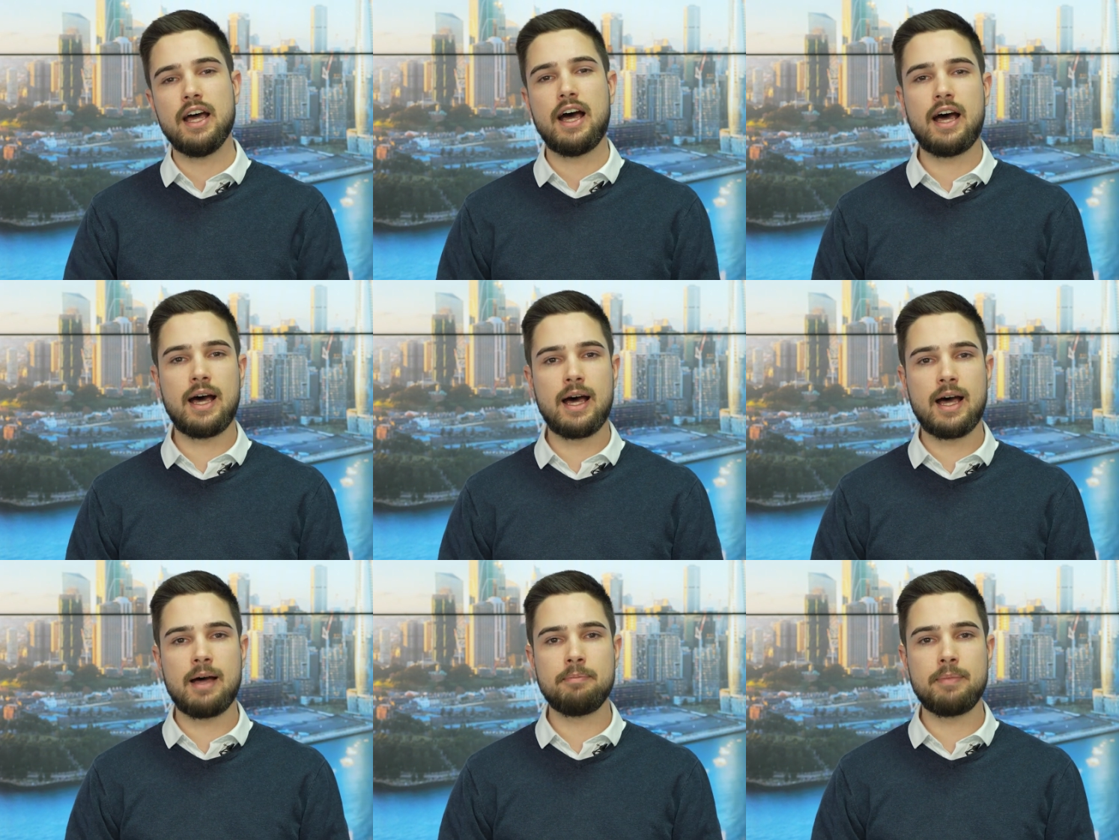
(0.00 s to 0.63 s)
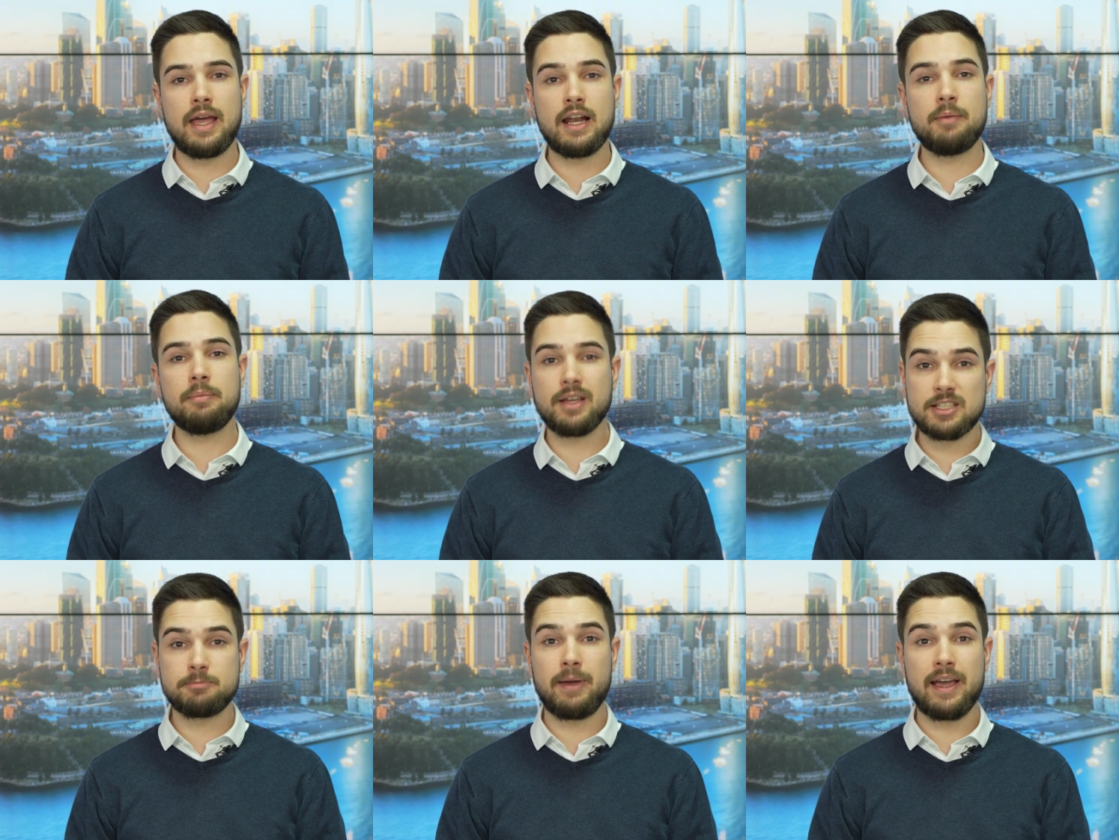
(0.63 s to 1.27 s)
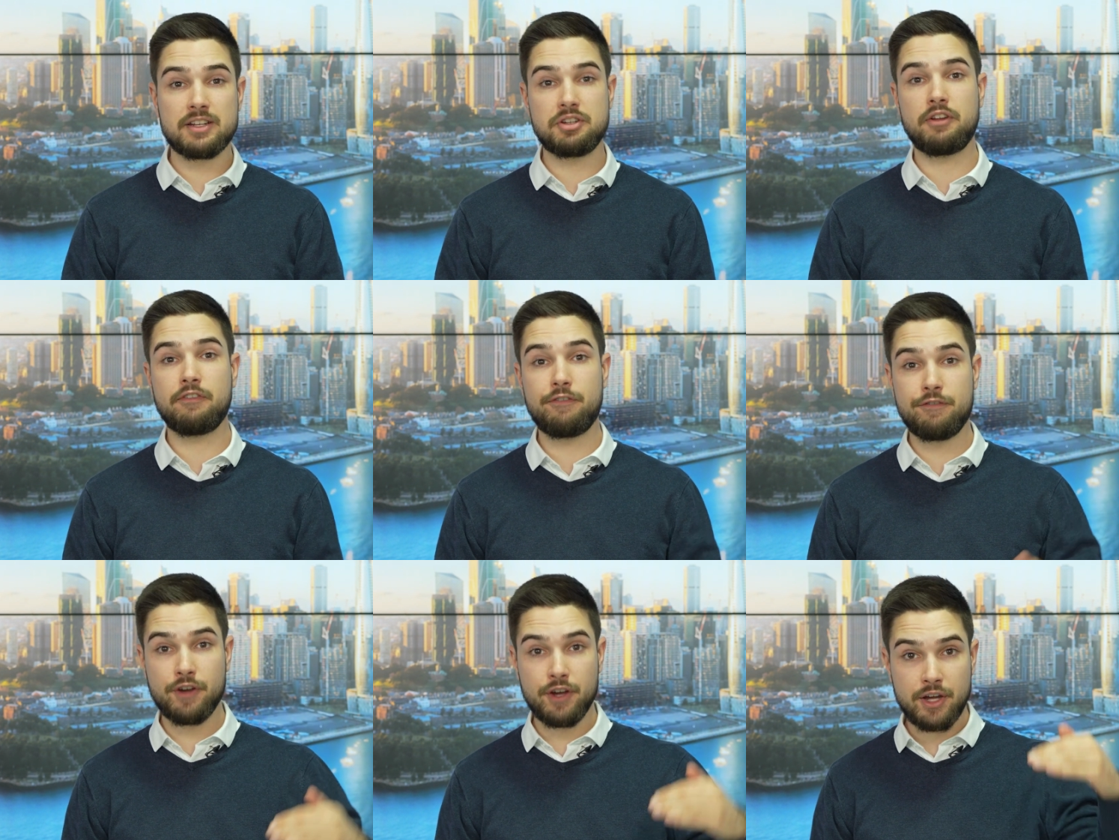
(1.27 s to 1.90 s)
Um, and I'm expecting
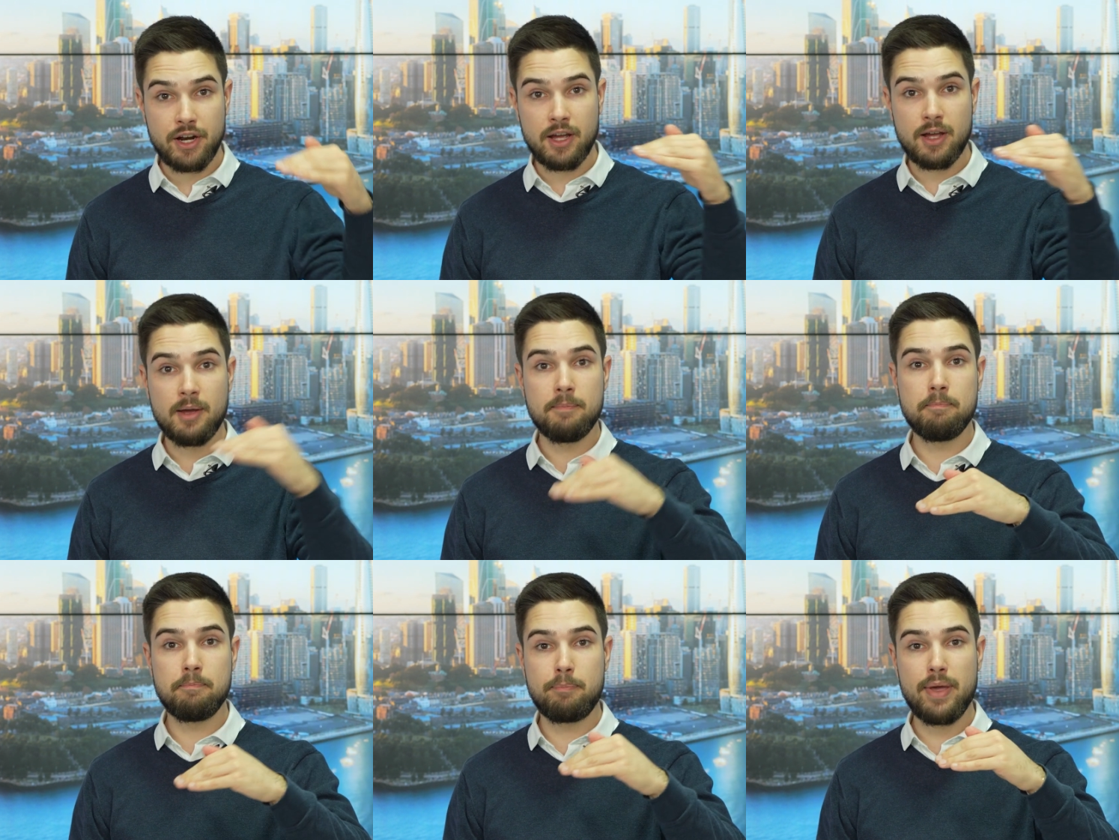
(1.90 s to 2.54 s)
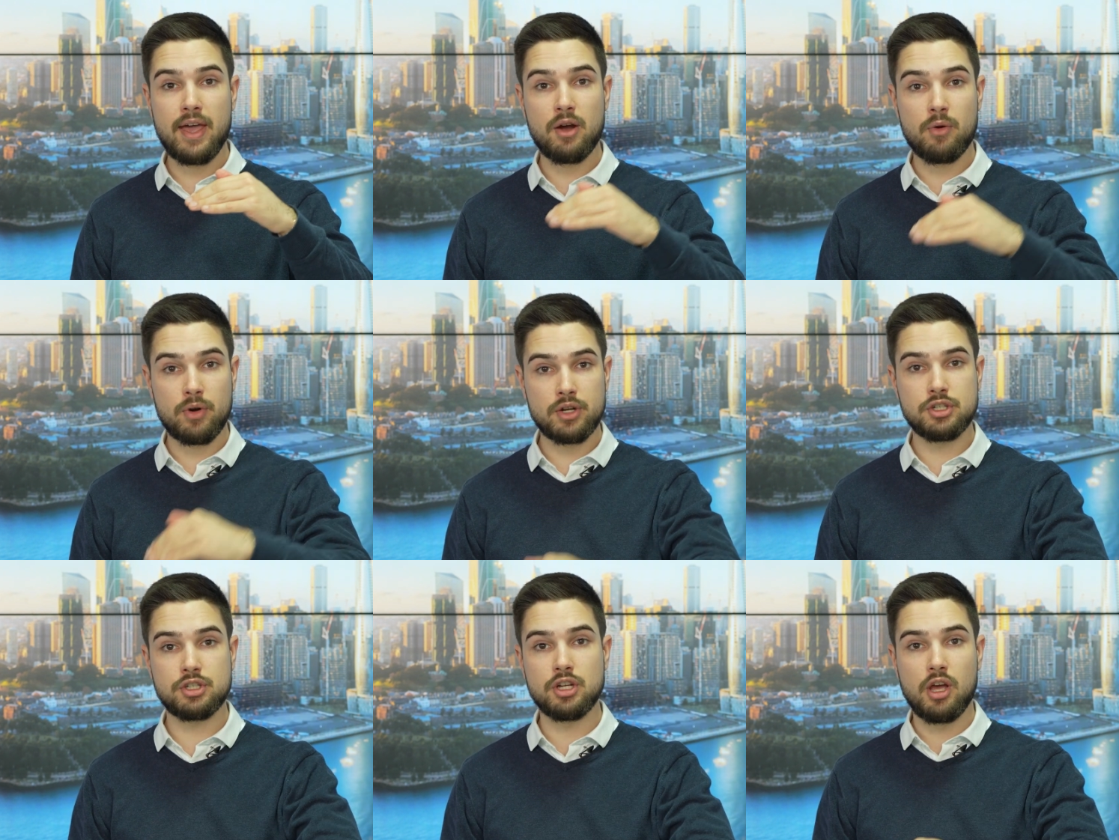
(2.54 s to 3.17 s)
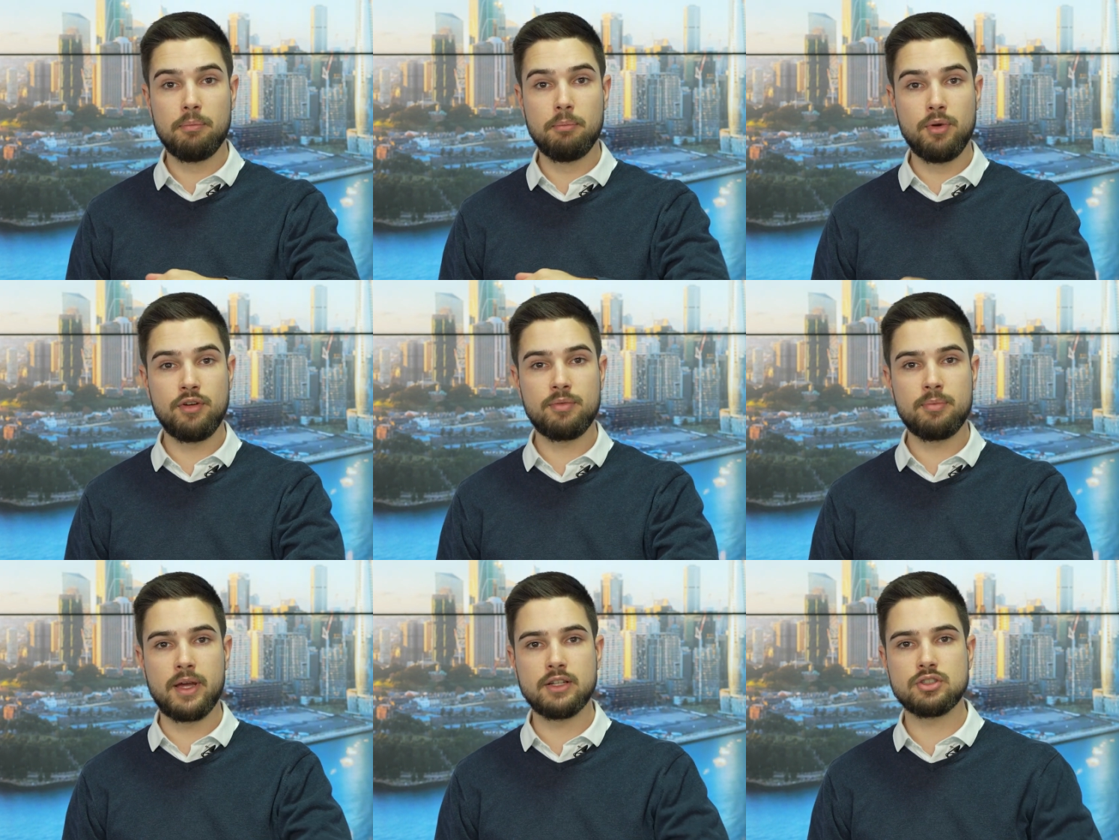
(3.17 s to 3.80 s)
further bearish
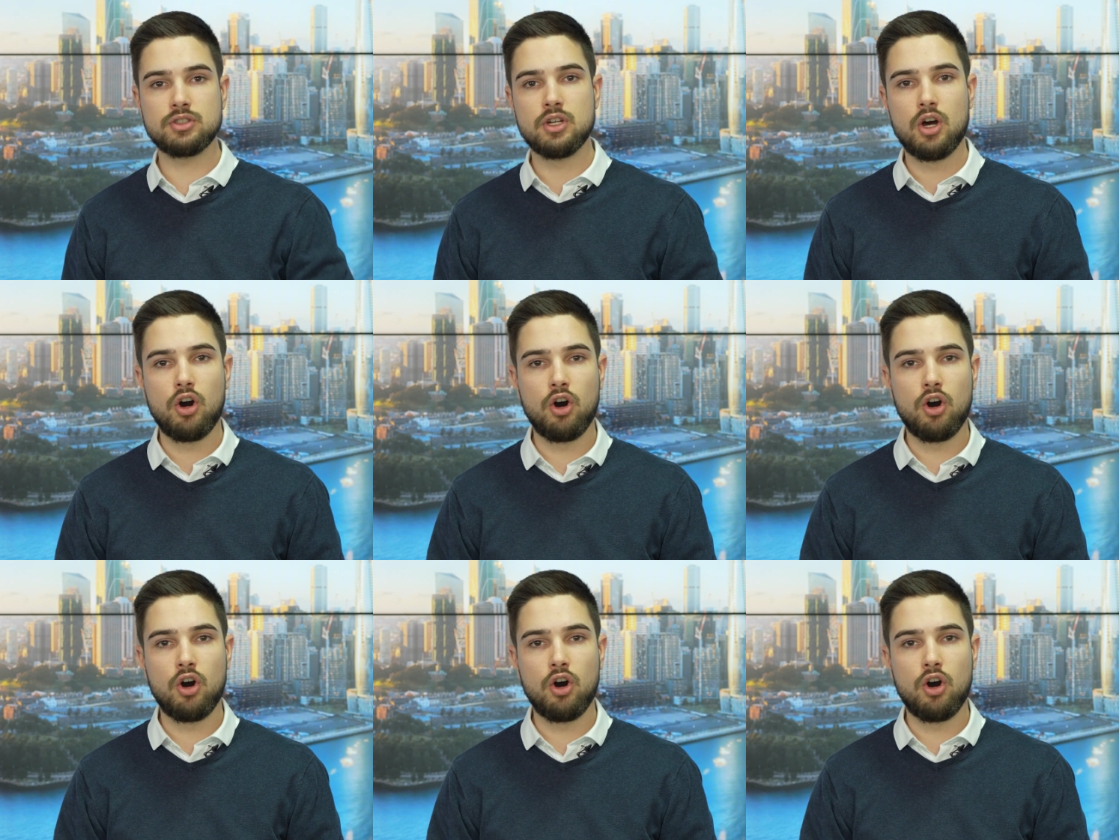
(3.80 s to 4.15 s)
movements